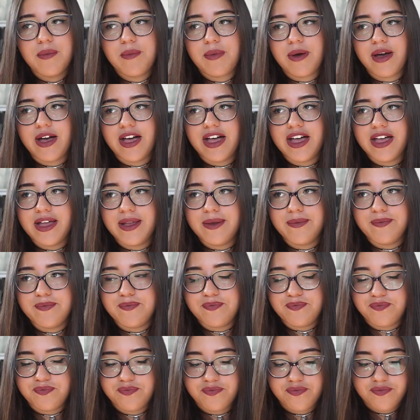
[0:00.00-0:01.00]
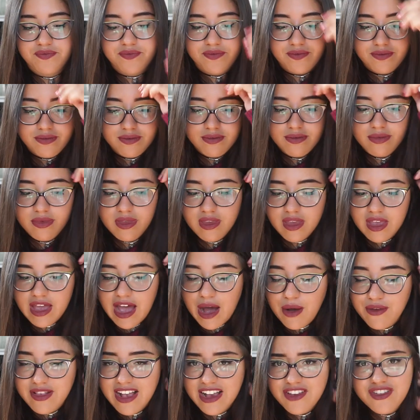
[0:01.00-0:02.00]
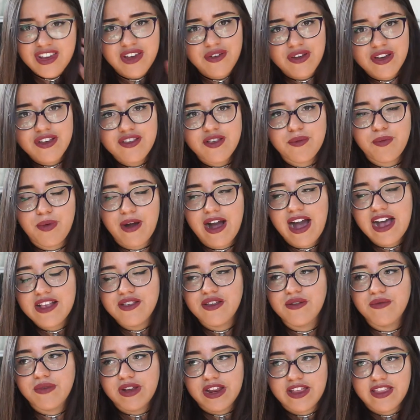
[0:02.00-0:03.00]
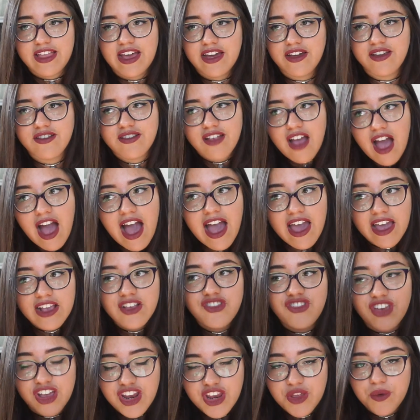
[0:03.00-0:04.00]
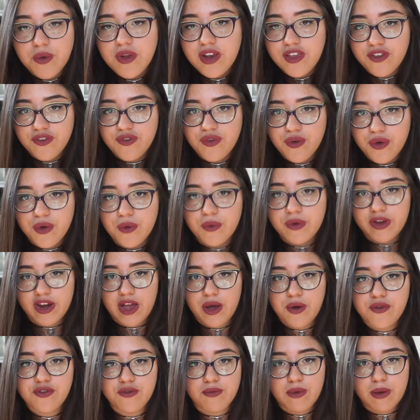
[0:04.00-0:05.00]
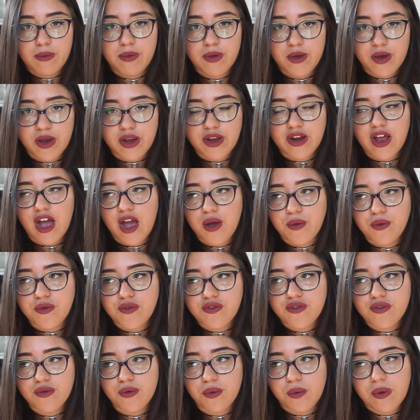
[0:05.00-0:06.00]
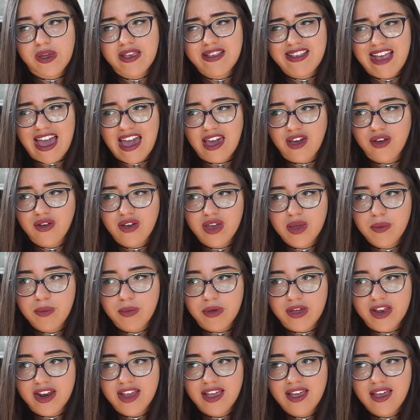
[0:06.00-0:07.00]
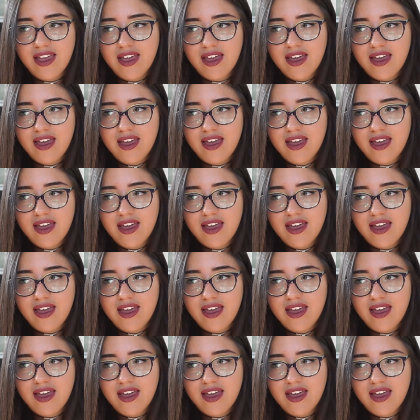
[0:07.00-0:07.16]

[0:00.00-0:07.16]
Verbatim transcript: But um I was actually really surprised when reading that, because I genuinely thought when I was in my period I was always angry, but